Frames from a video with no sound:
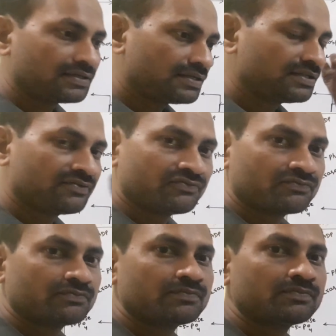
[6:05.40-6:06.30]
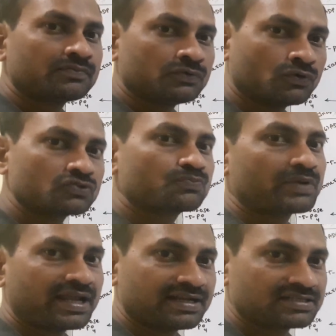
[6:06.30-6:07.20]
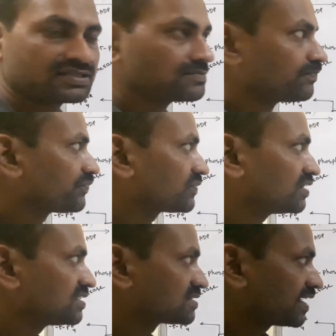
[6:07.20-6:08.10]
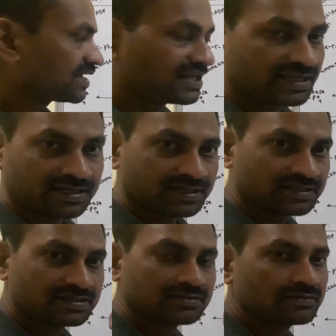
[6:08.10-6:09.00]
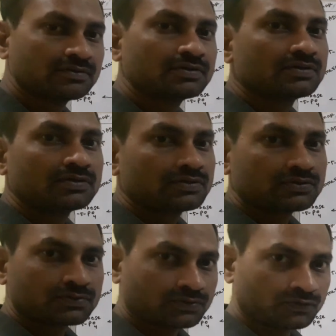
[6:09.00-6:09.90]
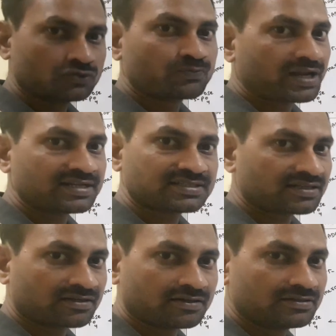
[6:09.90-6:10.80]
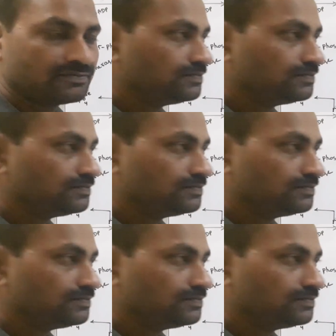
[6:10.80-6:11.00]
In those plants this cycle occurs. So those plants are called